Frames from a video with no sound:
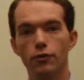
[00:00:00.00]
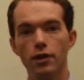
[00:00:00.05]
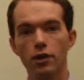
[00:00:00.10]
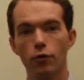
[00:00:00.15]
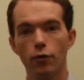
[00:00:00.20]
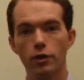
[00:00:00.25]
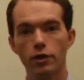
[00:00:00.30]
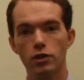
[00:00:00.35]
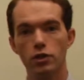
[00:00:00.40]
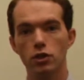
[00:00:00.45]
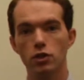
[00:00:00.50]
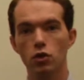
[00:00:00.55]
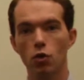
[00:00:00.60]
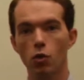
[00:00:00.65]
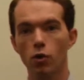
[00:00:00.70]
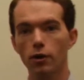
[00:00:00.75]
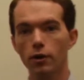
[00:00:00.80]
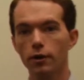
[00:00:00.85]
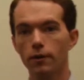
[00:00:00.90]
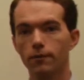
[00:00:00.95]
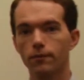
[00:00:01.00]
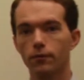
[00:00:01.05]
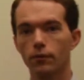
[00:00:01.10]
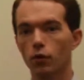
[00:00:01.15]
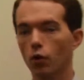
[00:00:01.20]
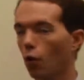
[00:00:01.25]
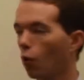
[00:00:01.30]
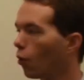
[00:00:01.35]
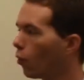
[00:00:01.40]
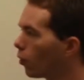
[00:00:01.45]
decrease the torque
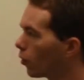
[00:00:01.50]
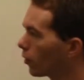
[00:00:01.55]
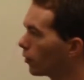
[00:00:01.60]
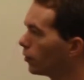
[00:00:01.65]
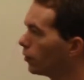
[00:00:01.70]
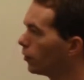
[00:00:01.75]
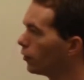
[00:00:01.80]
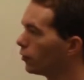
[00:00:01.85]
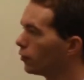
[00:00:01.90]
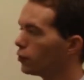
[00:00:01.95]
or